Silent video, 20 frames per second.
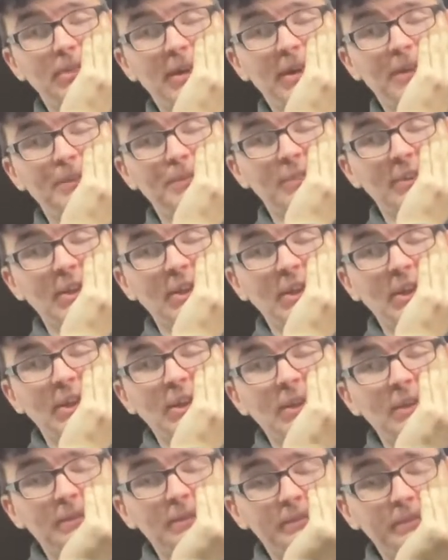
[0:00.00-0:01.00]
but
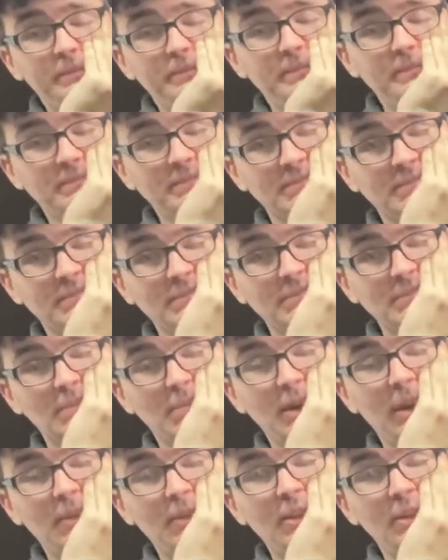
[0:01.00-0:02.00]

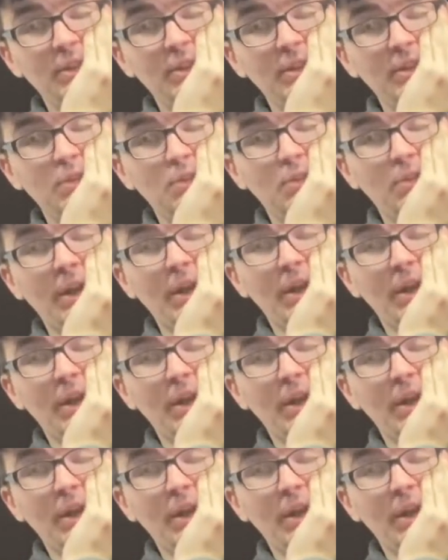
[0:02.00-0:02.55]
but really I